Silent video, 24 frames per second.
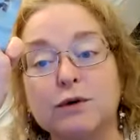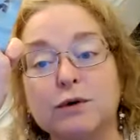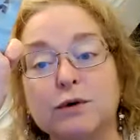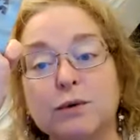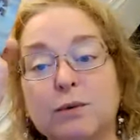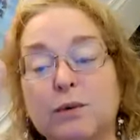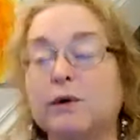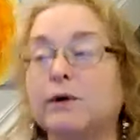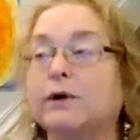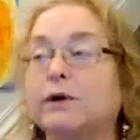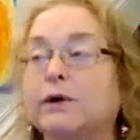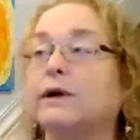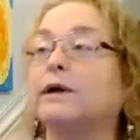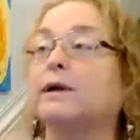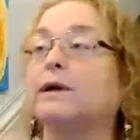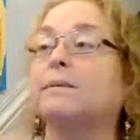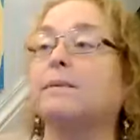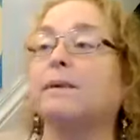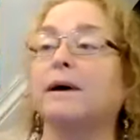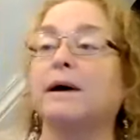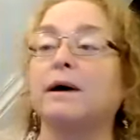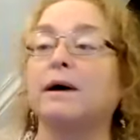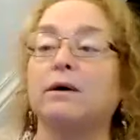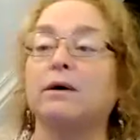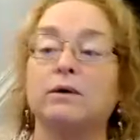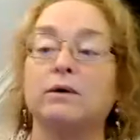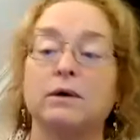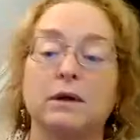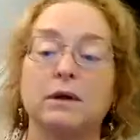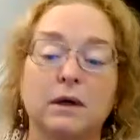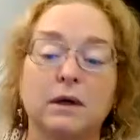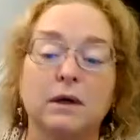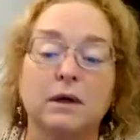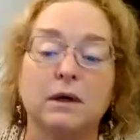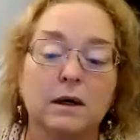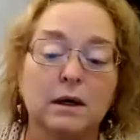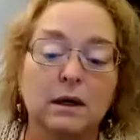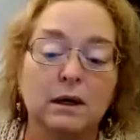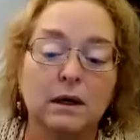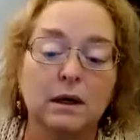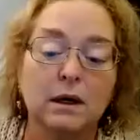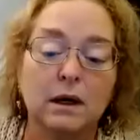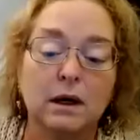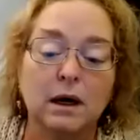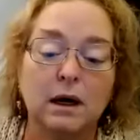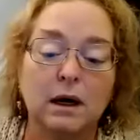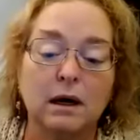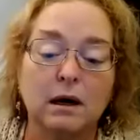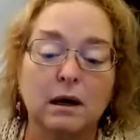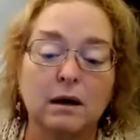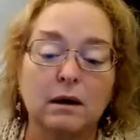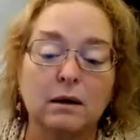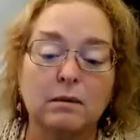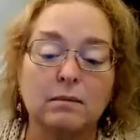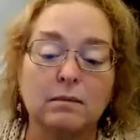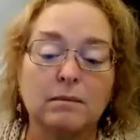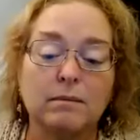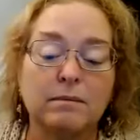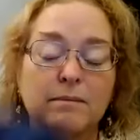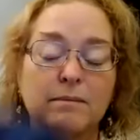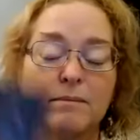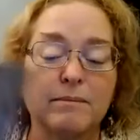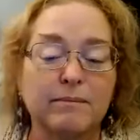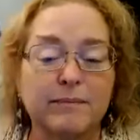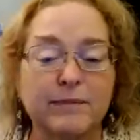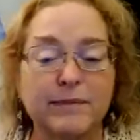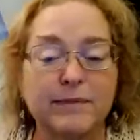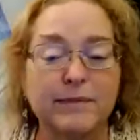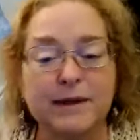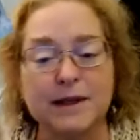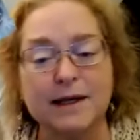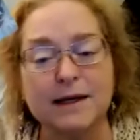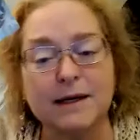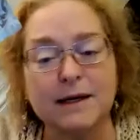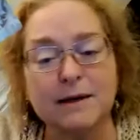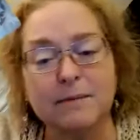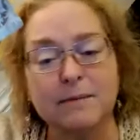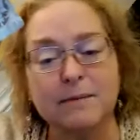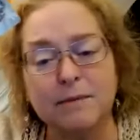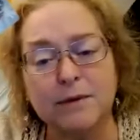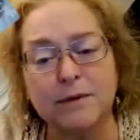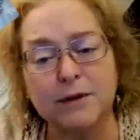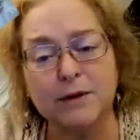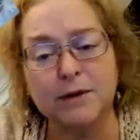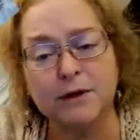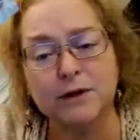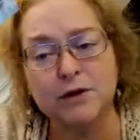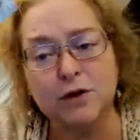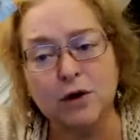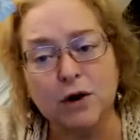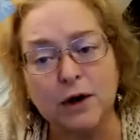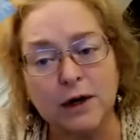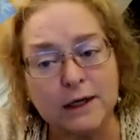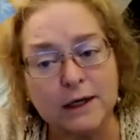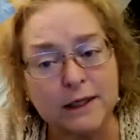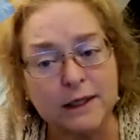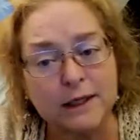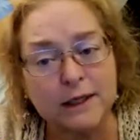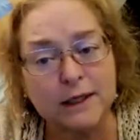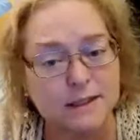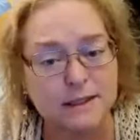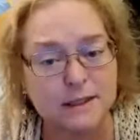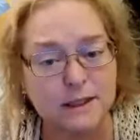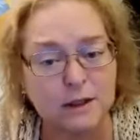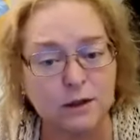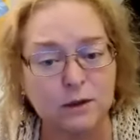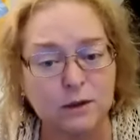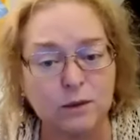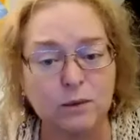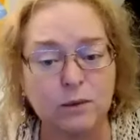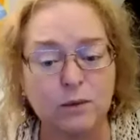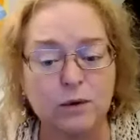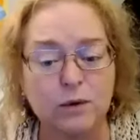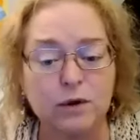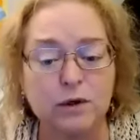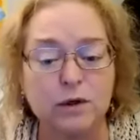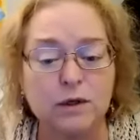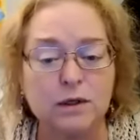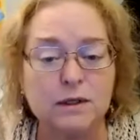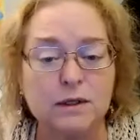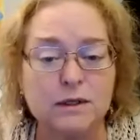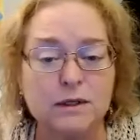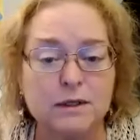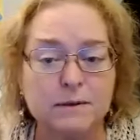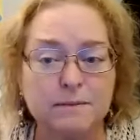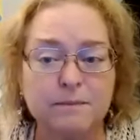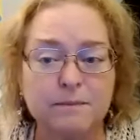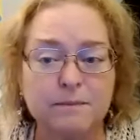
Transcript: You're worried about the darkness in the world.